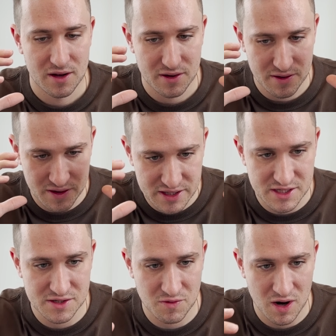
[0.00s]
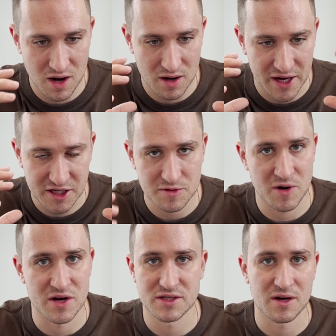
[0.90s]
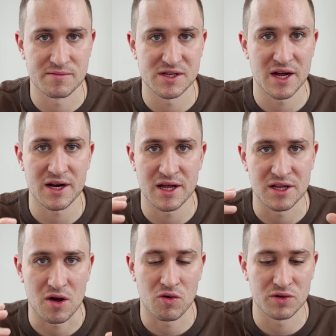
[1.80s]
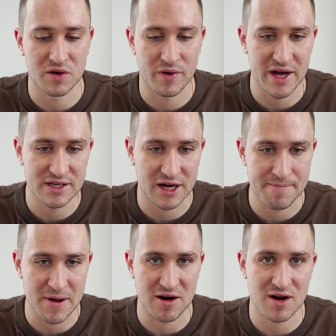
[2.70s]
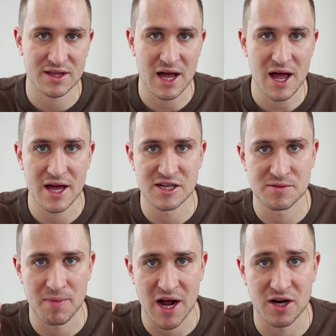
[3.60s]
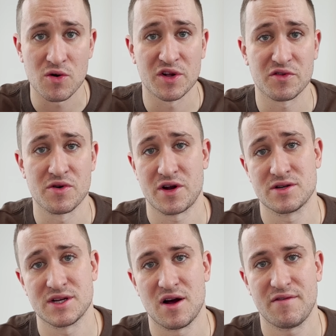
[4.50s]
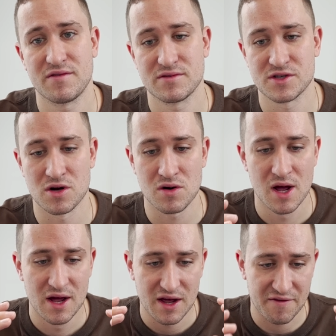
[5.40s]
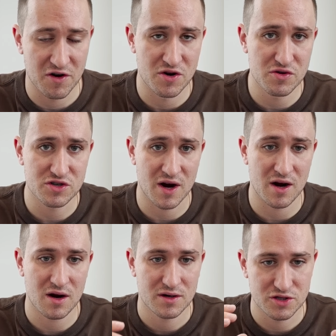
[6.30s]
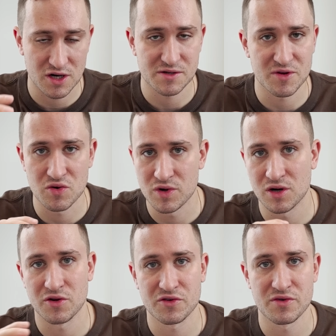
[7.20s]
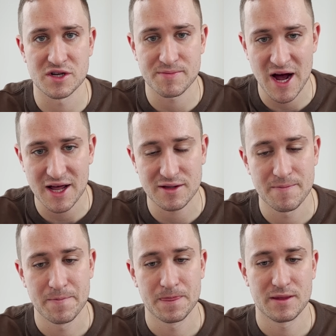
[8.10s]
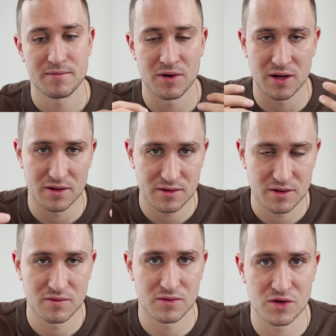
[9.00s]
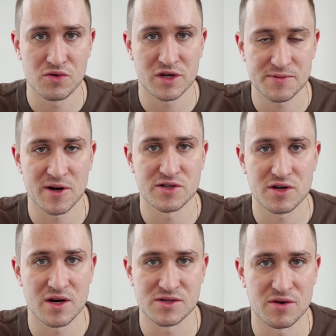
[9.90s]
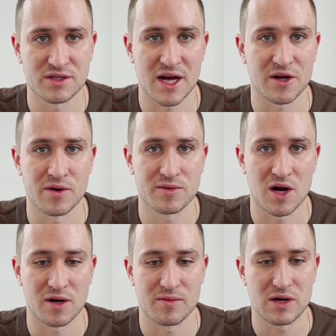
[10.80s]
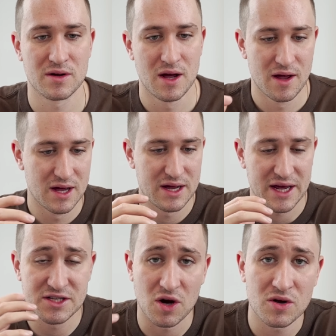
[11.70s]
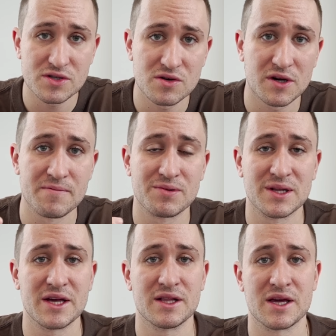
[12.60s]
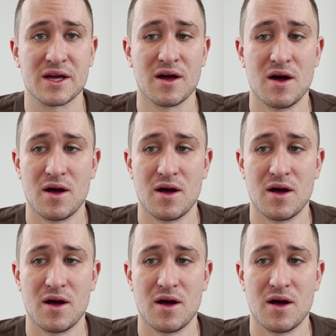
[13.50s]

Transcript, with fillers: this is where experience comes in and the only way to get better at that is by going through it yourself so if you're a new trader trust me you will go through this path but you experienced traders know exactly what i'm talking about it's also completely